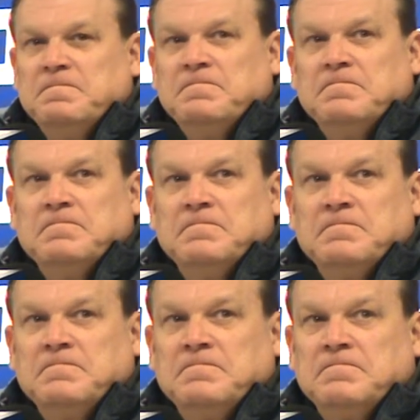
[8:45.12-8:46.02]

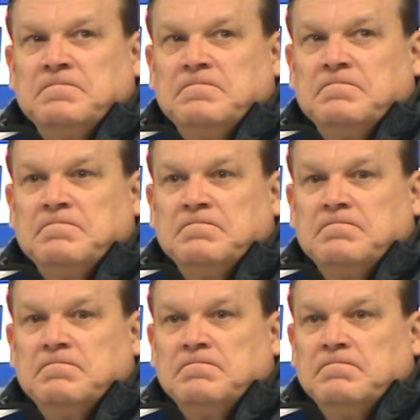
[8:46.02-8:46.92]

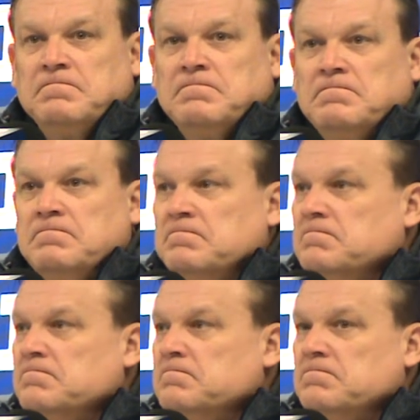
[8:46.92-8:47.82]

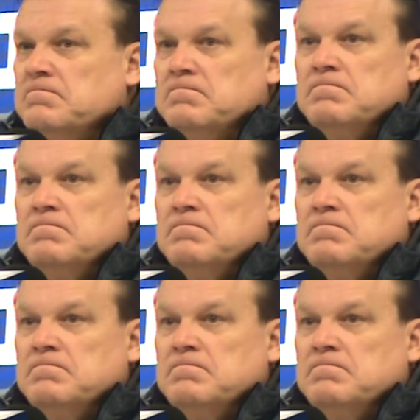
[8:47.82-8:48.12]
(silence)